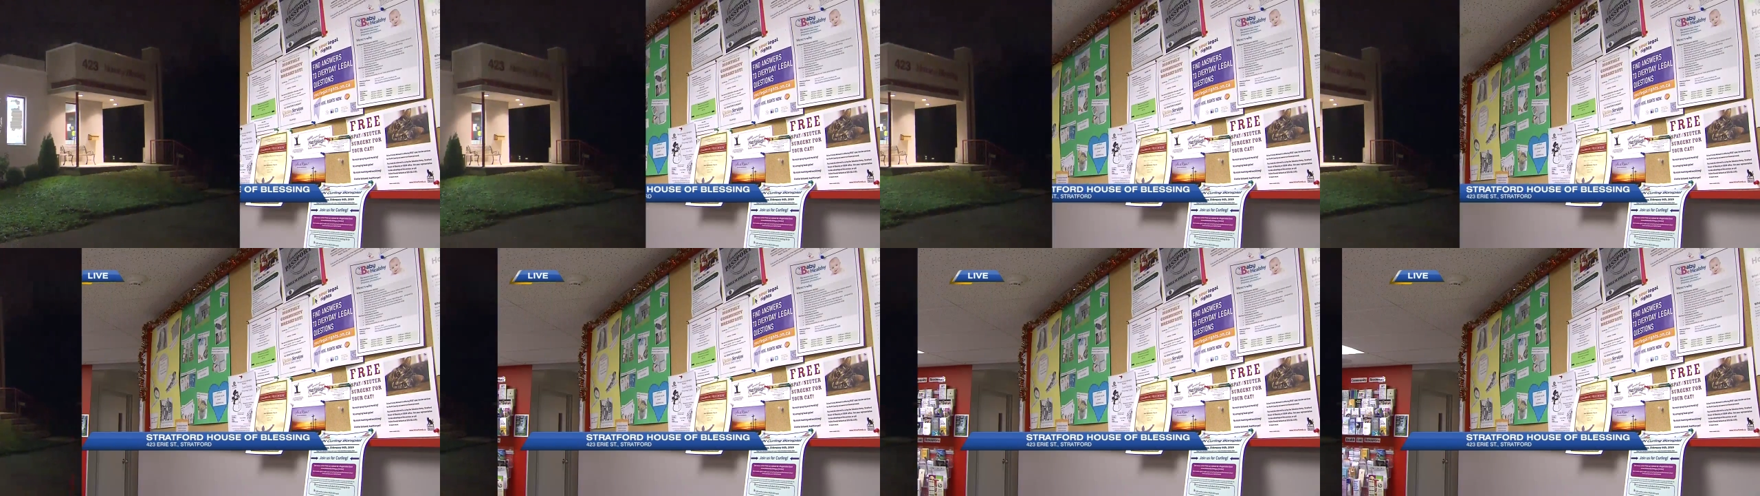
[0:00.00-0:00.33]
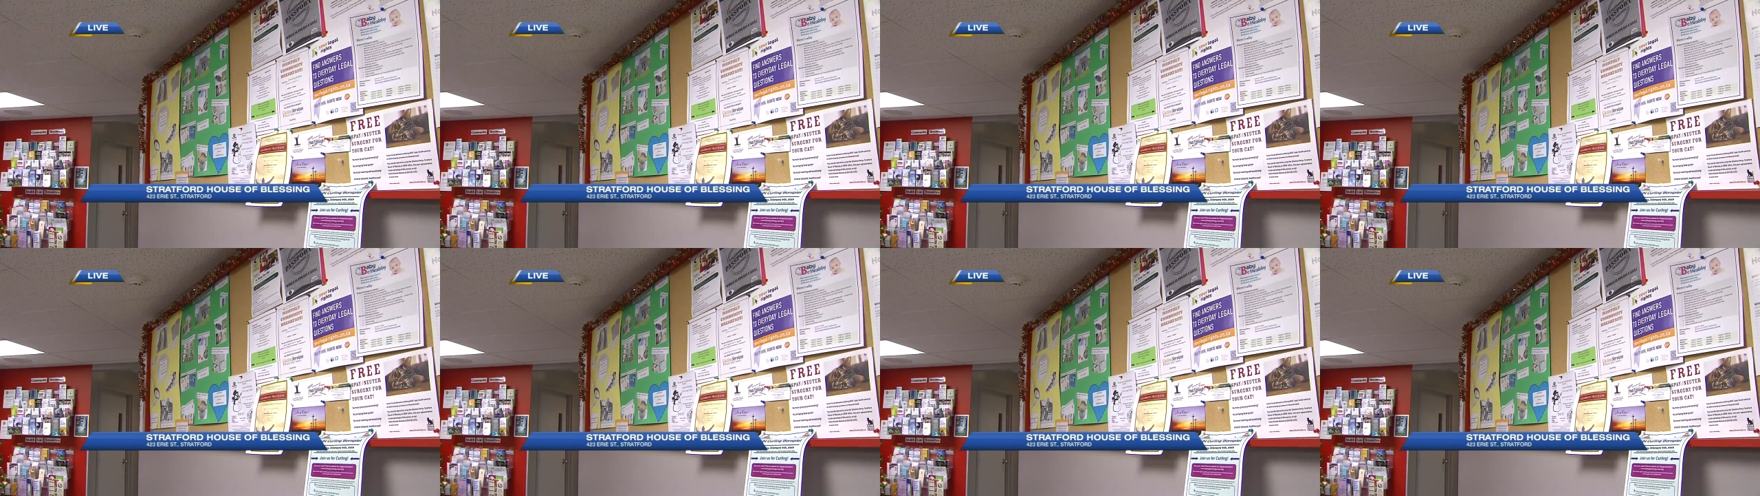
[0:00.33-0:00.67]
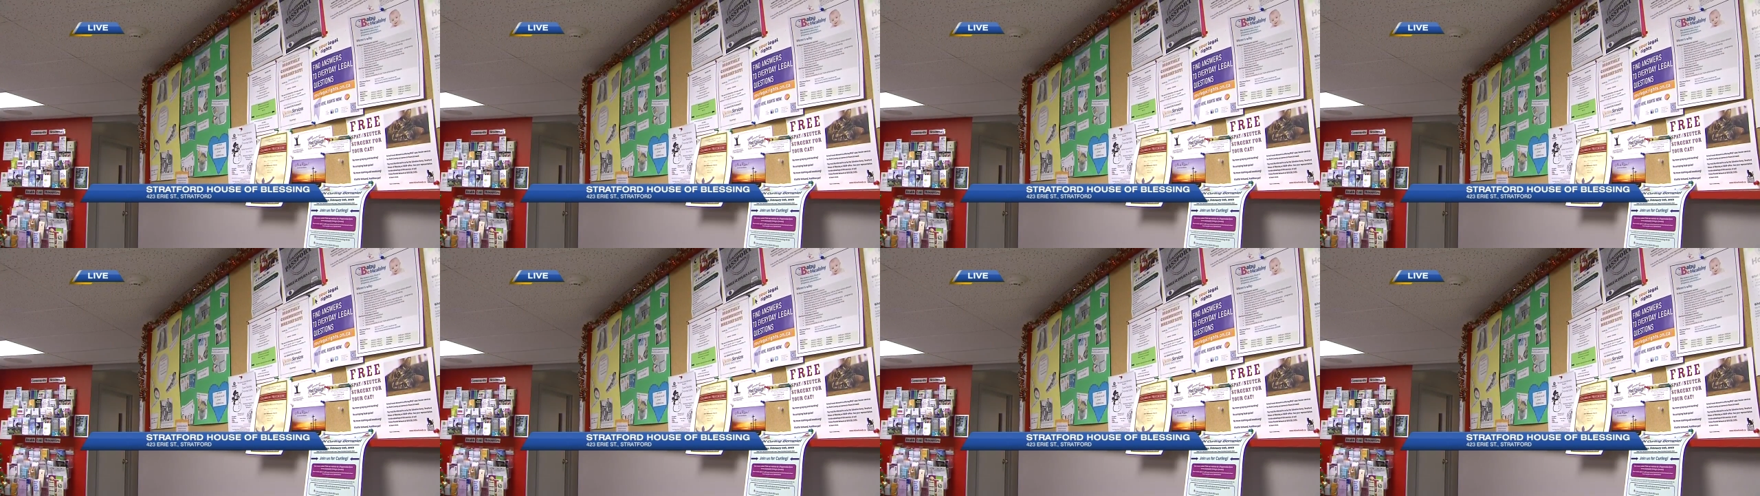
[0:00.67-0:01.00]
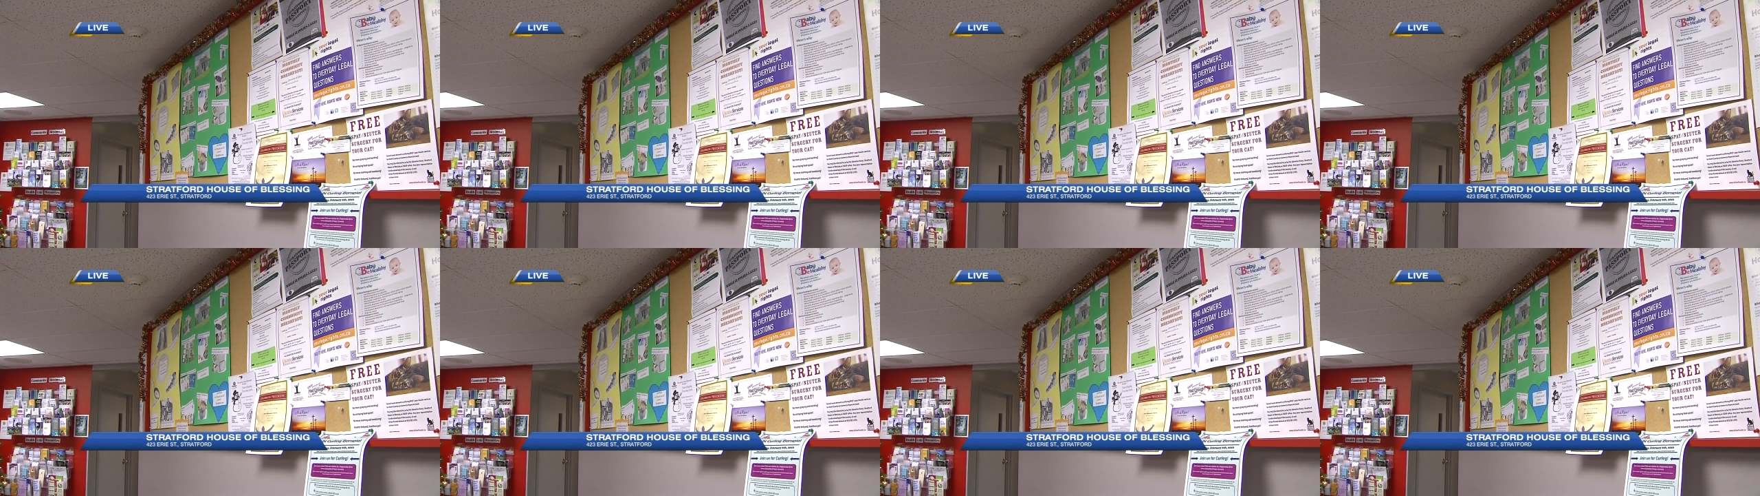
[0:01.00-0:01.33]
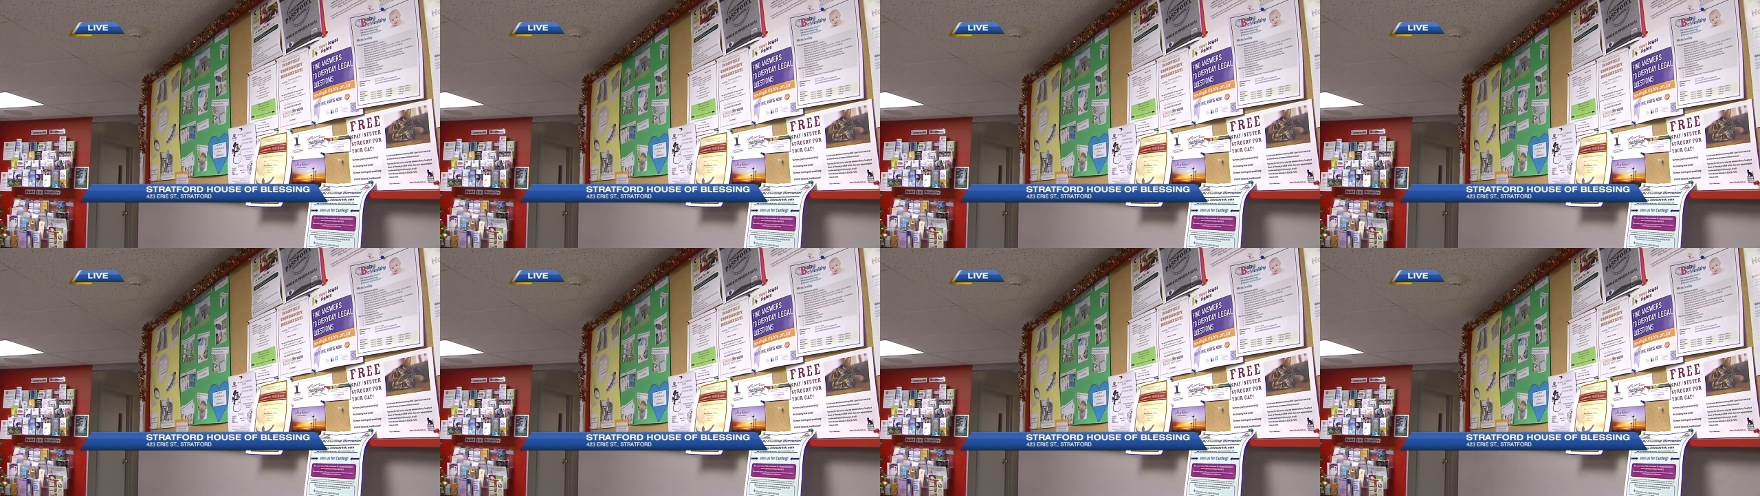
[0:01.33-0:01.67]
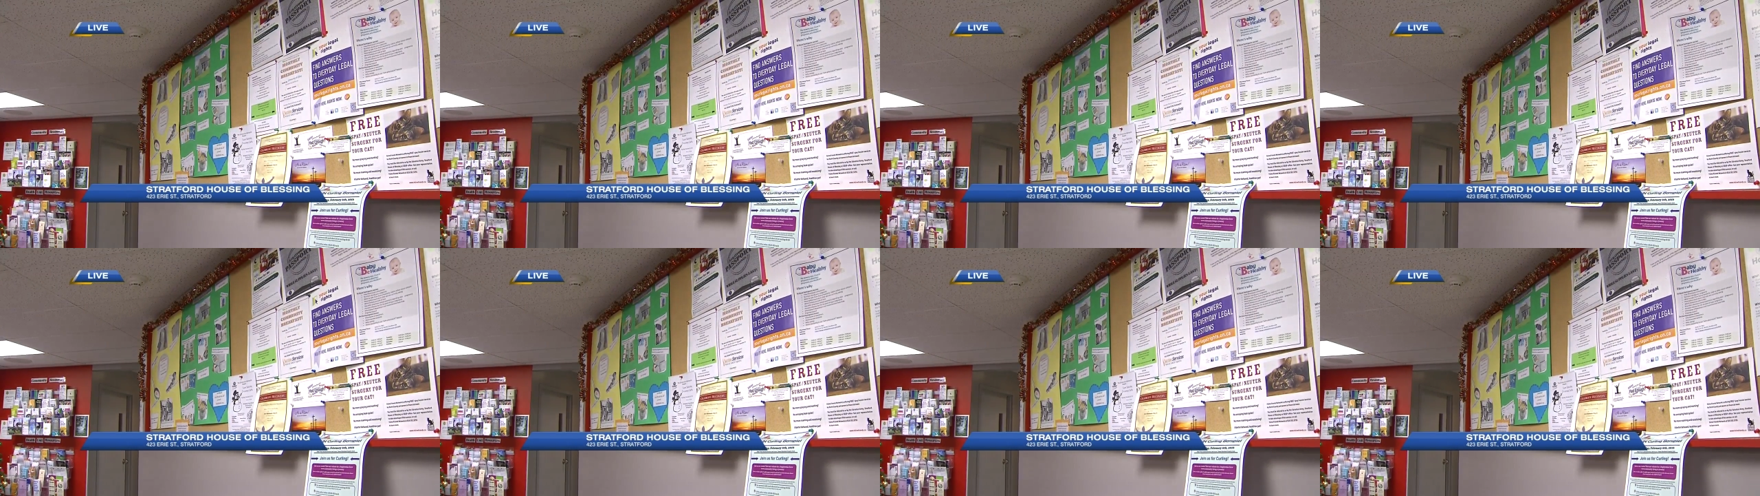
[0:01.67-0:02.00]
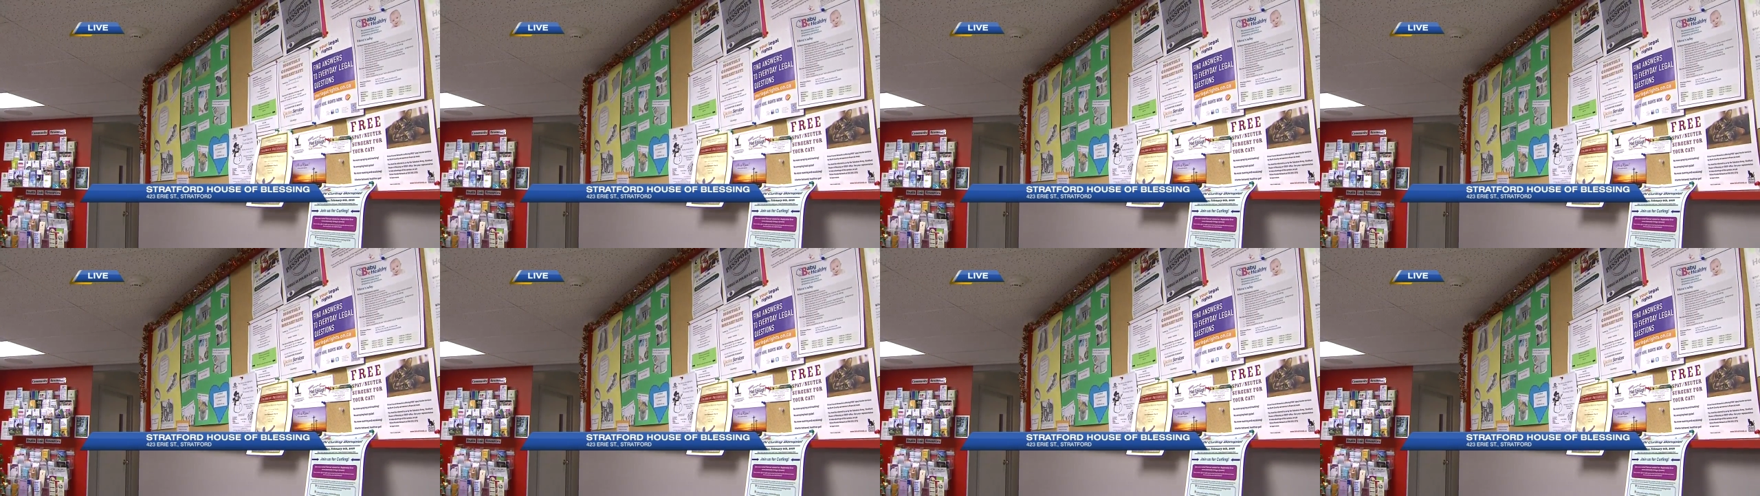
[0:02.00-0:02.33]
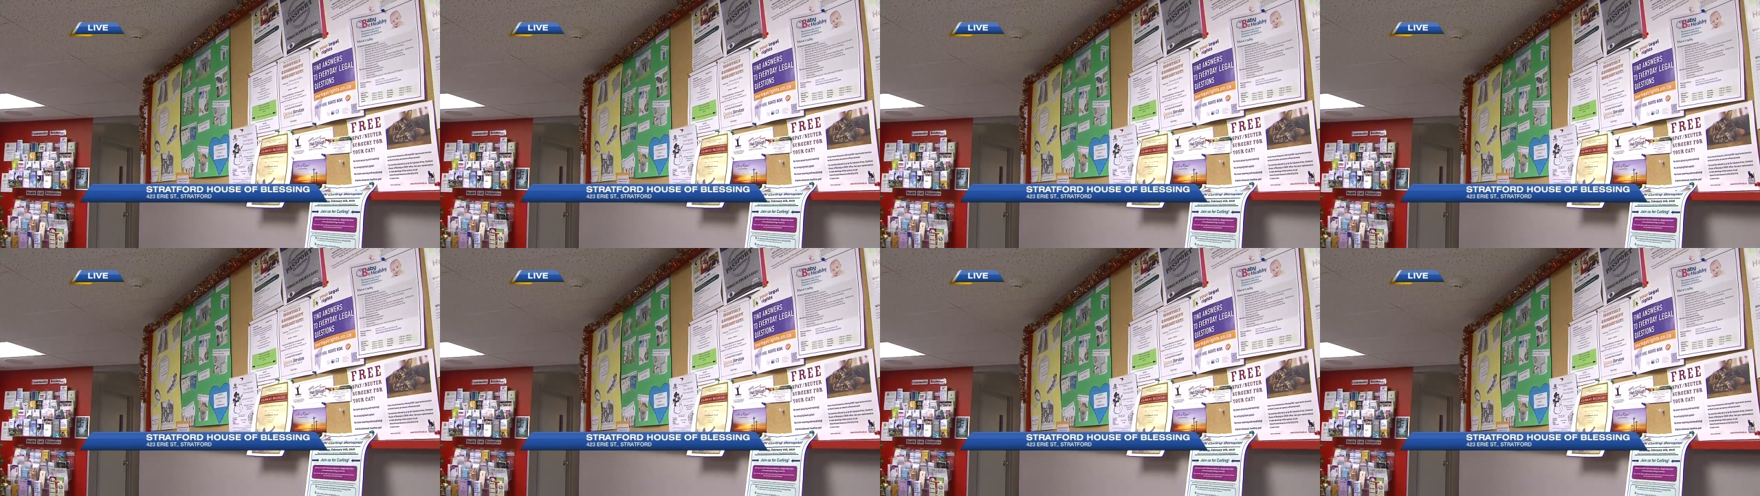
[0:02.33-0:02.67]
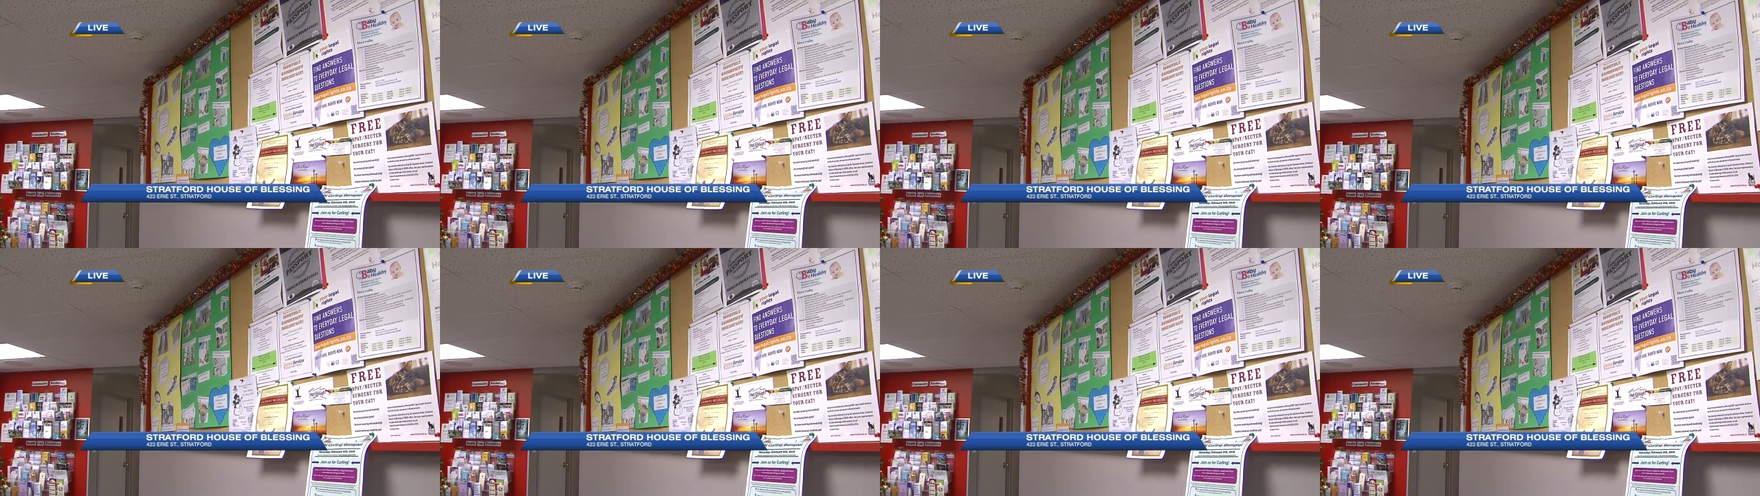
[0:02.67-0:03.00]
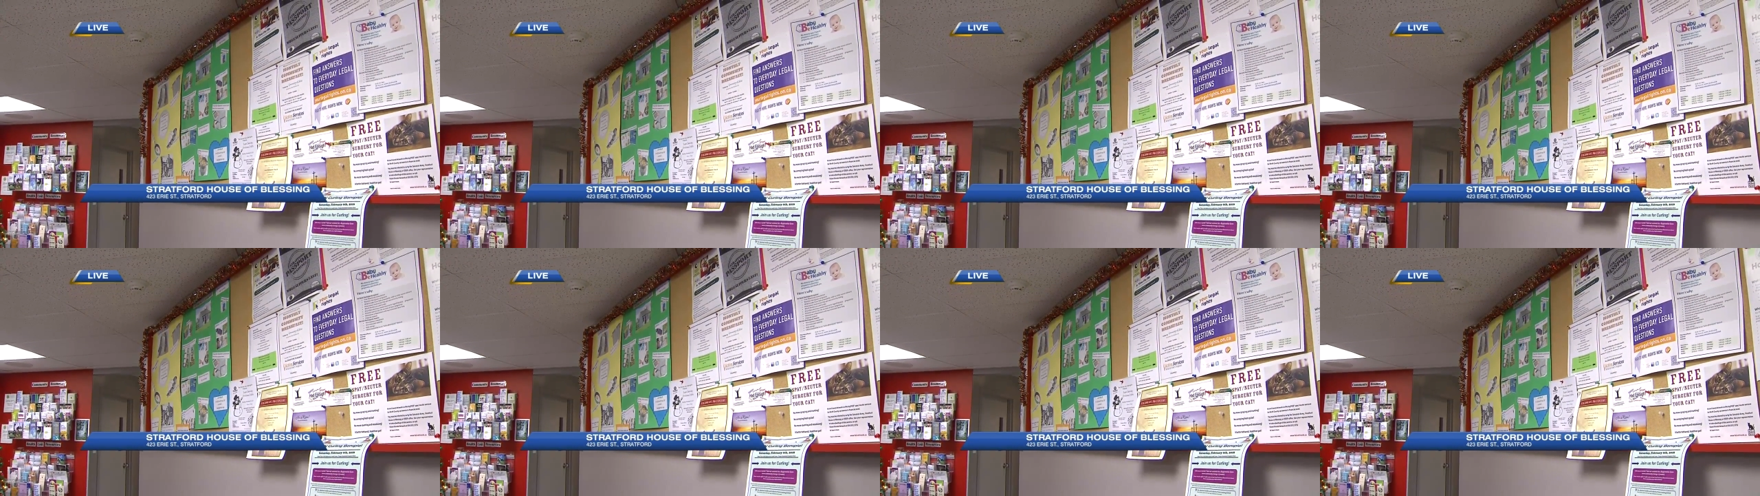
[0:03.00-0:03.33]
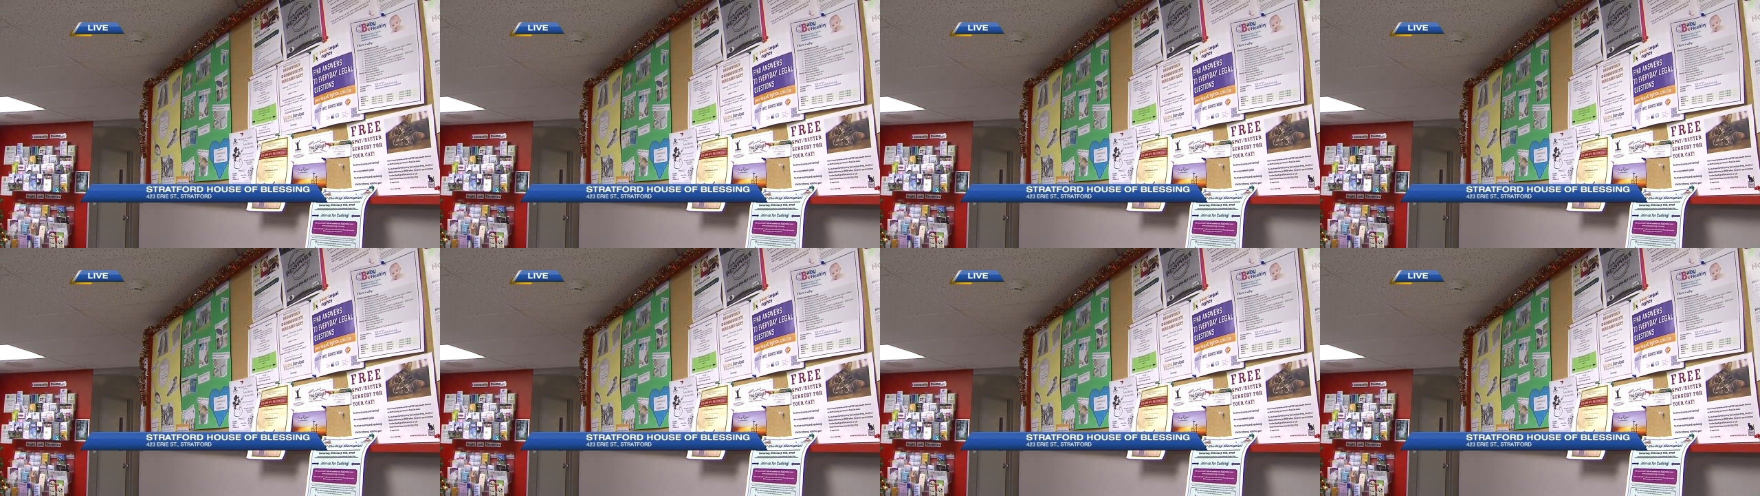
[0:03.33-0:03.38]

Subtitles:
(no speaker visible)